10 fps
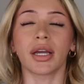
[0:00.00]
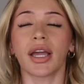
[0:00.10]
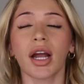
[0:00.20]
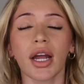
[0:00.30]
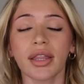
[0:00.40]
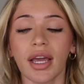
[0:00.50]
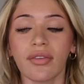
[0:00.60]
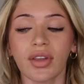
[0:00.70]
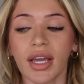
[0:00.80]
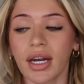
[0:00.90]
Garrett
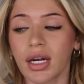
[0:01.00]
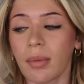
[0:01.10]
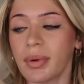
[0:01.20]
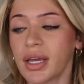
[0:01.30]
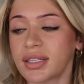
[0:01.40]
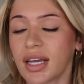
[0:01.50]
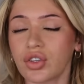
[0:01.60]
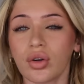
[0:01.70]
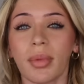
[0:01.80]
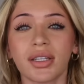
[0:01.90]
thankfully ended up being sent
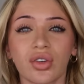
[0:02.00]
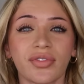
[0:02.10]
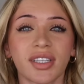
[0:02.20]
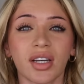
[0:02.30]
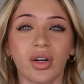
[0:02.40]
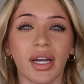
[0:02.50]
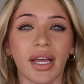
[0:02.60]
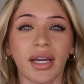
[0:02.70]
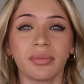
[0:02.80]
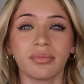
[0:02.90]
to a mental
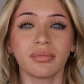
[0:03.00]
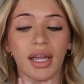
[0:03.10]
facility.